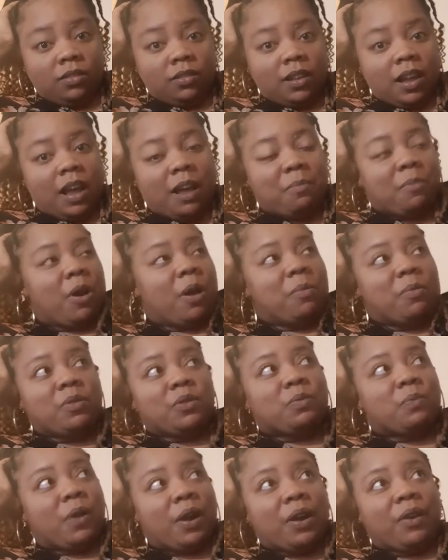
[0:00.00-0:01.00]

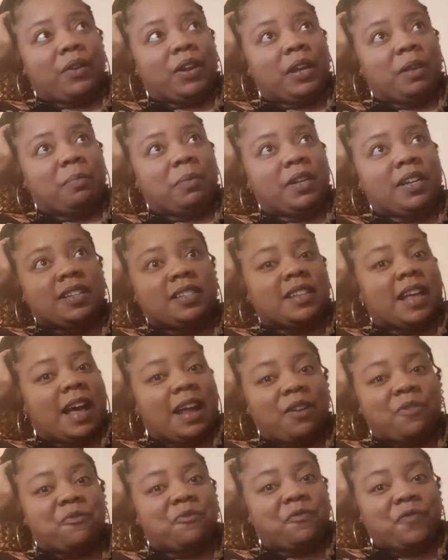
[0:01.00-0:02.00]
almost worried because
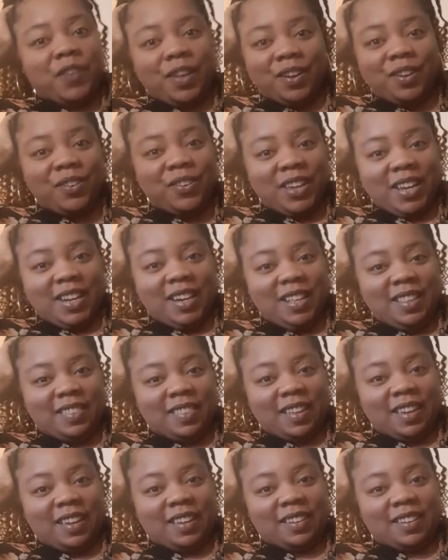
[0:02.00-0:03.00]
I don't feel
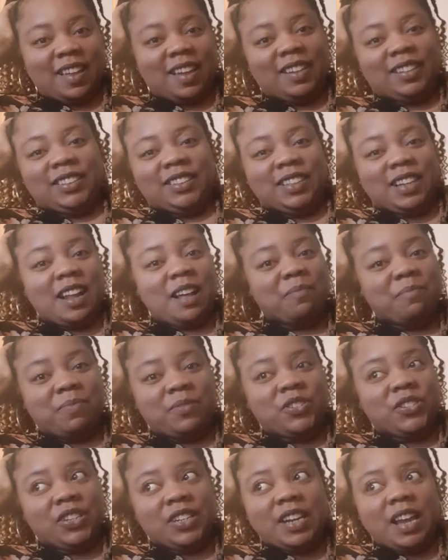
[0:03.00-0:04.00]
anything. Like,
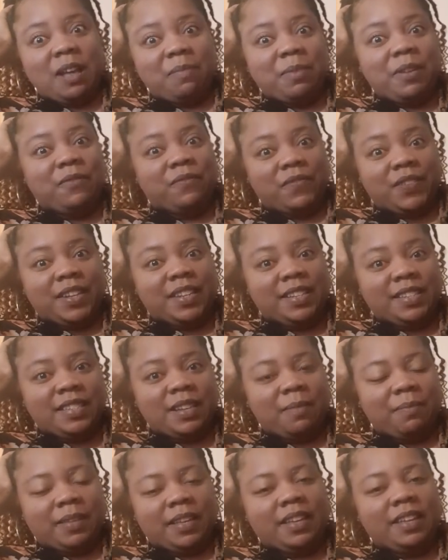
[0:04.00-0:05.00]
shouldn't I be feeling
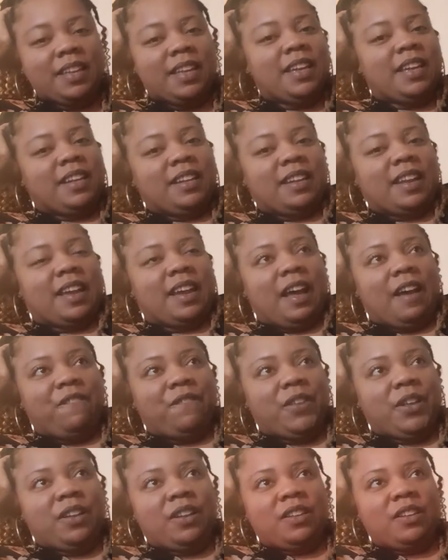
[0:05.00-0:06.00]
something? Like, I
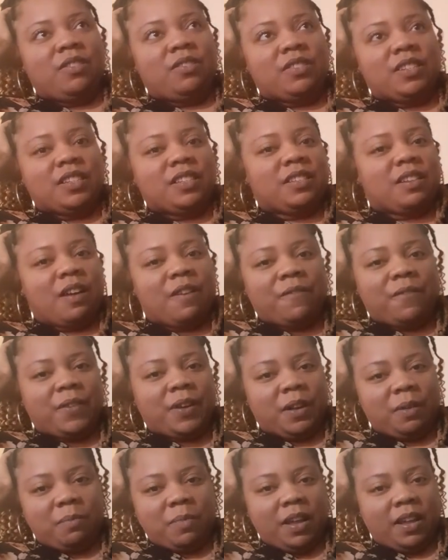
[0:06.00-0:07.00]
feel a little
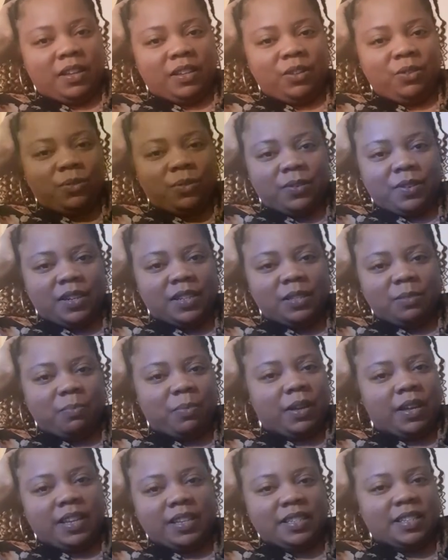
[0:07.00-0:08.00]
discomfort in my uterus,
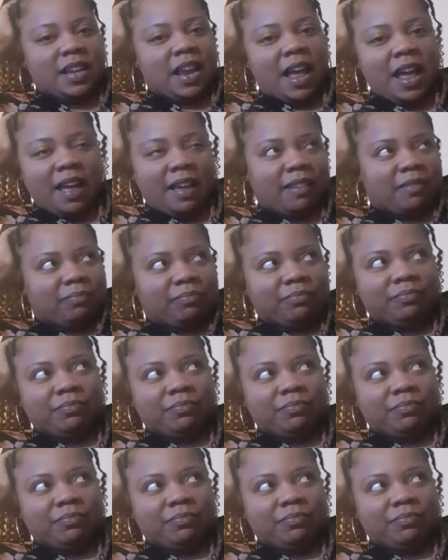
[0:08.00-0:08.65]
but it's not,